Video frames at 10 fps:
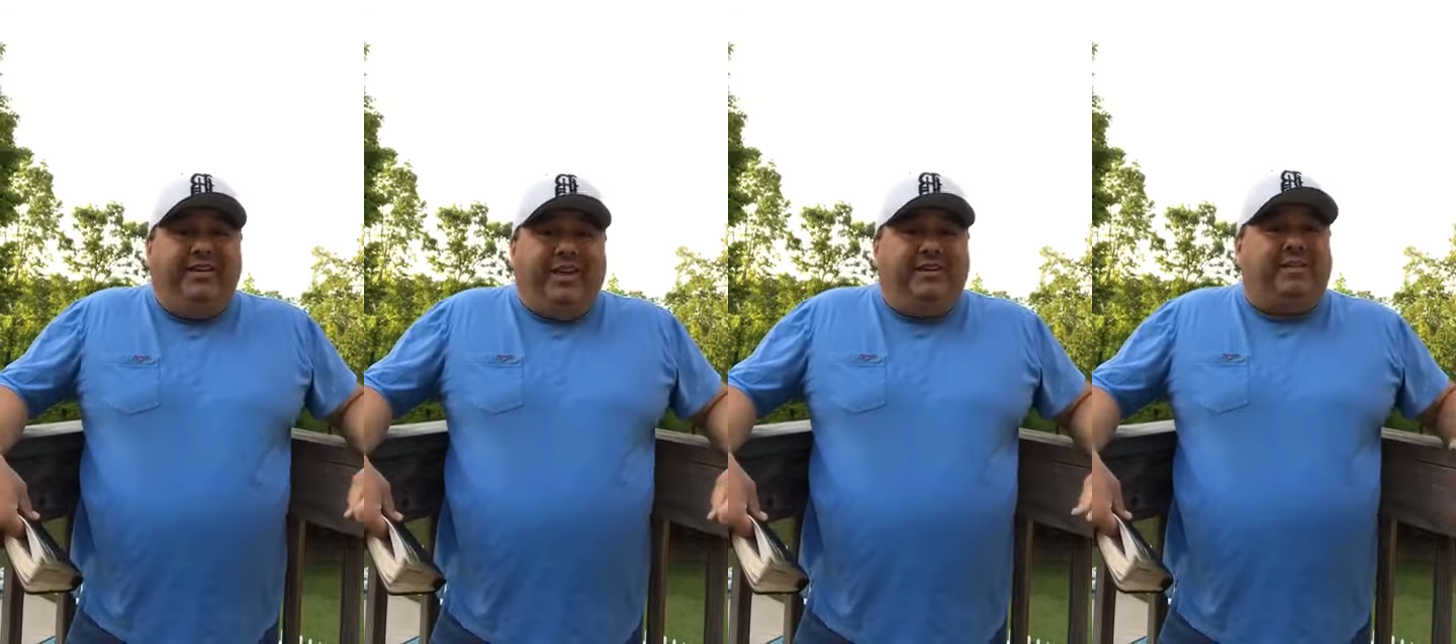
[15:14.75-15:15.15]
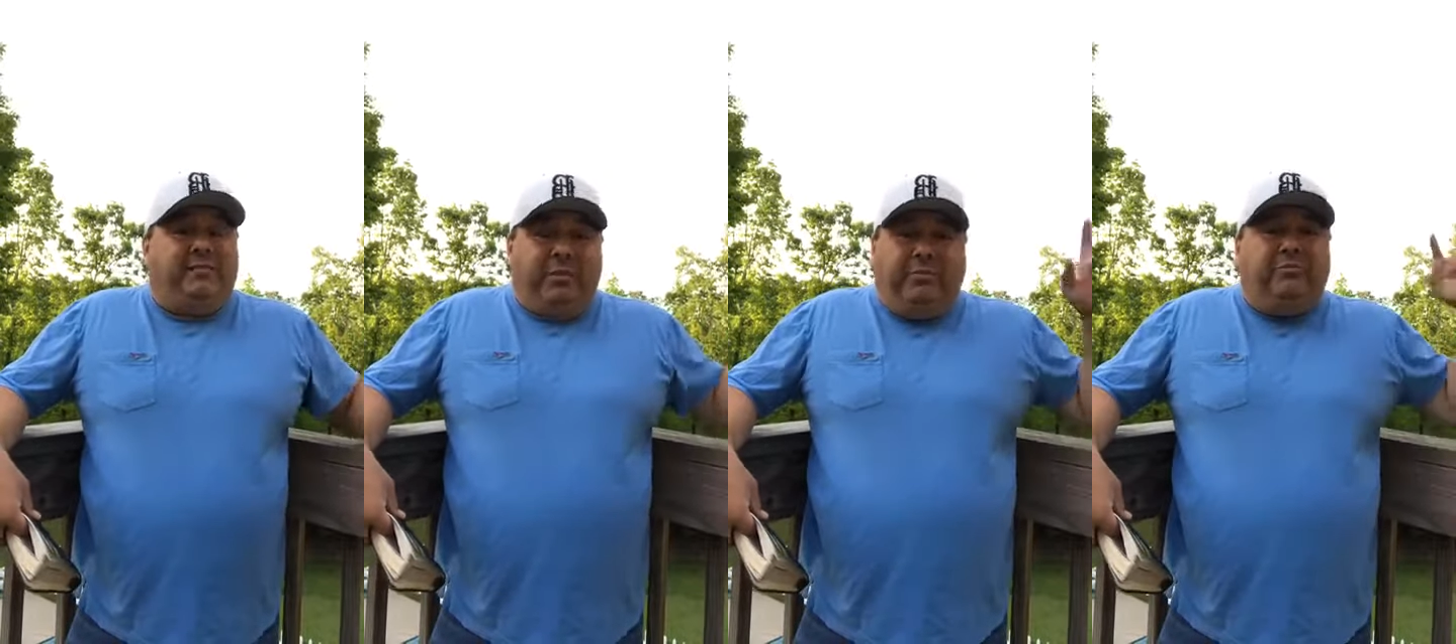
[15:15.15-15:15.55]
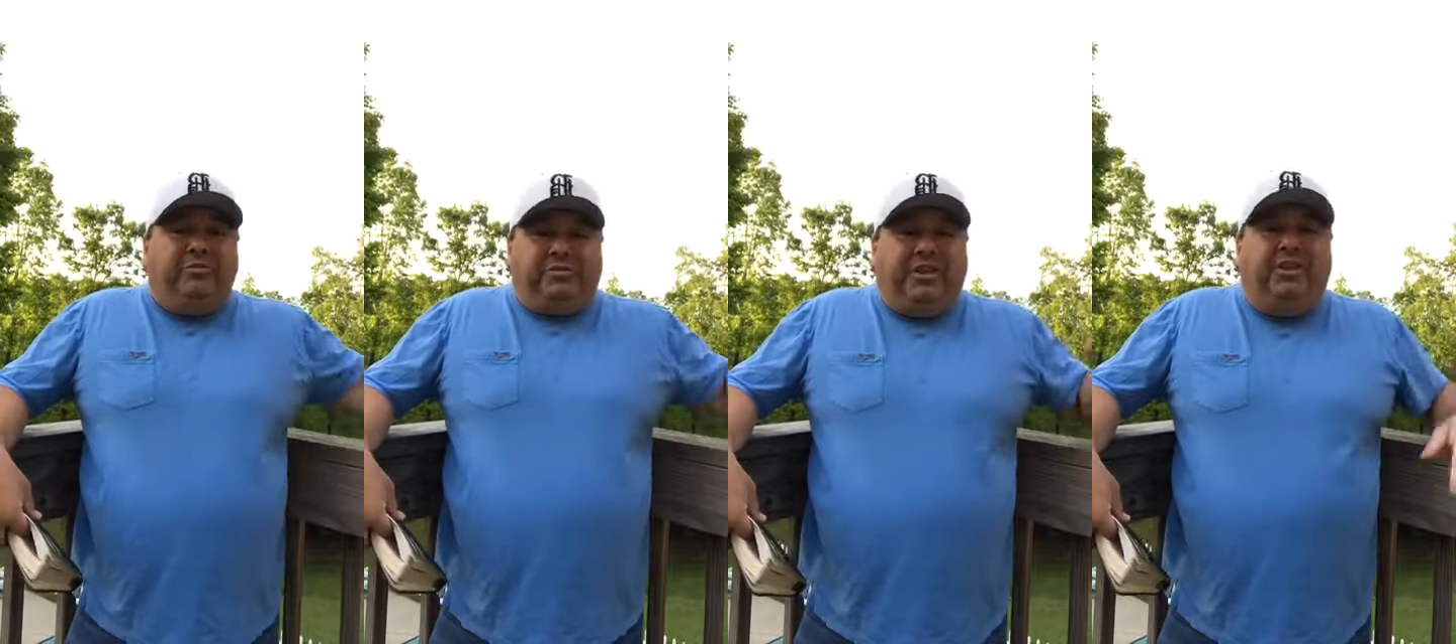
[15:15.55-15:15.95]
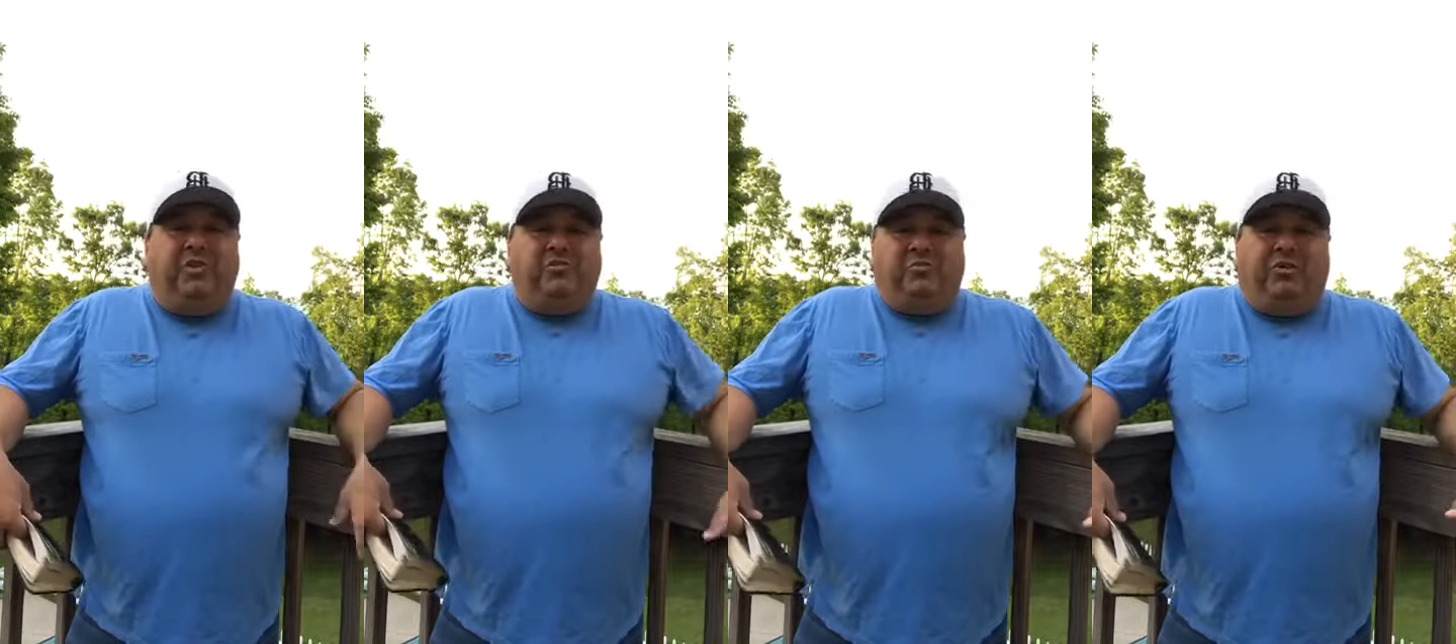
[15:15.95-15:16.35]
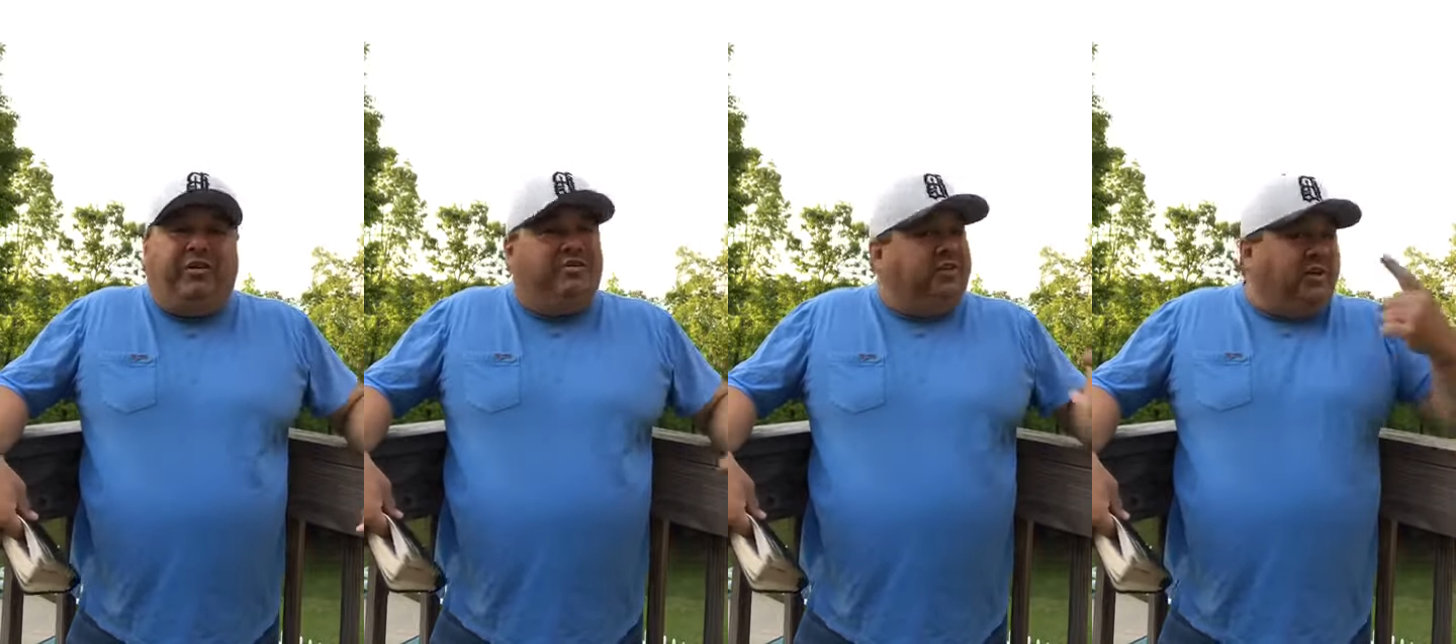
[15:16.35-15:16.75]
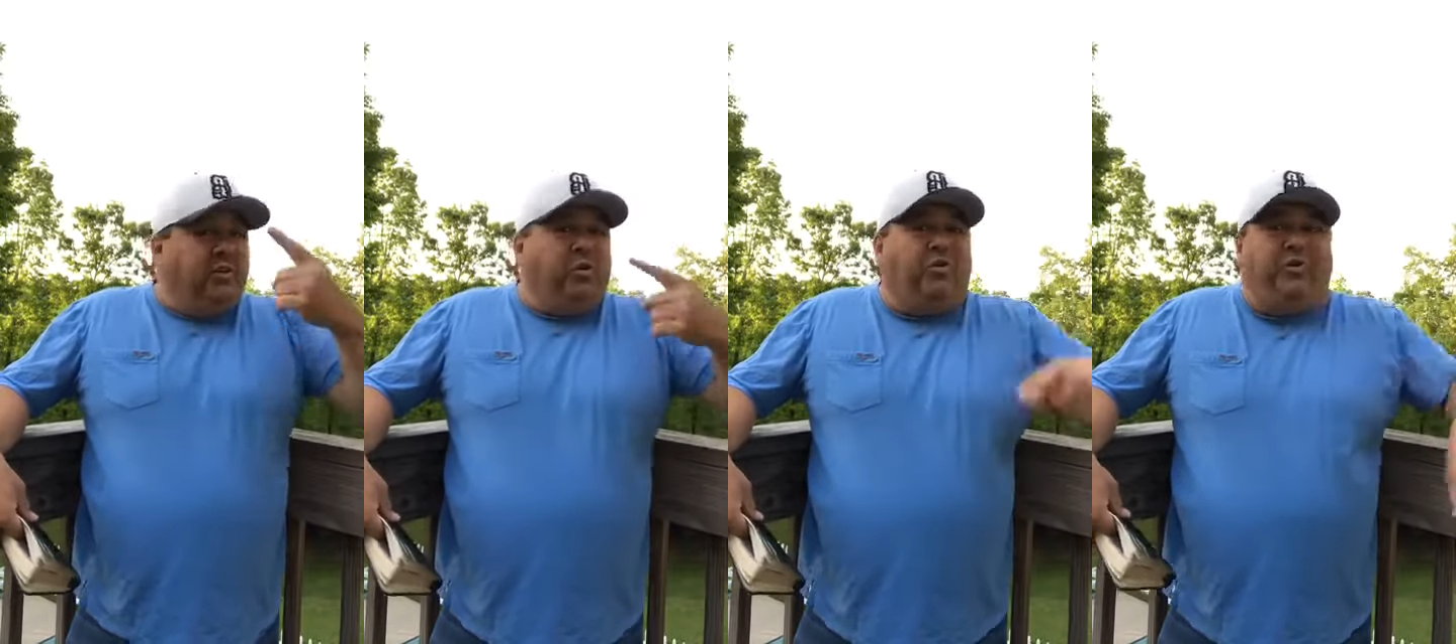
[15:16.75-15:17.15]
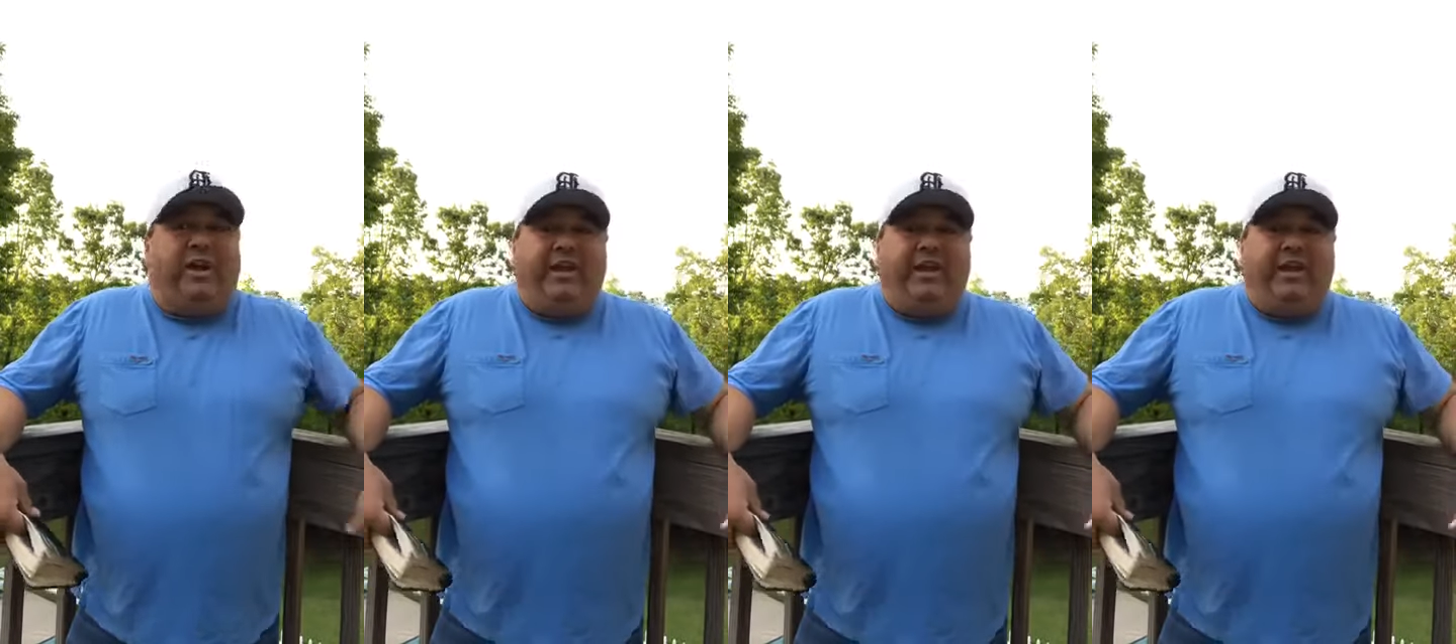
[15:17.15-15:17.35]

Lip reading: is that people would see those works that glorify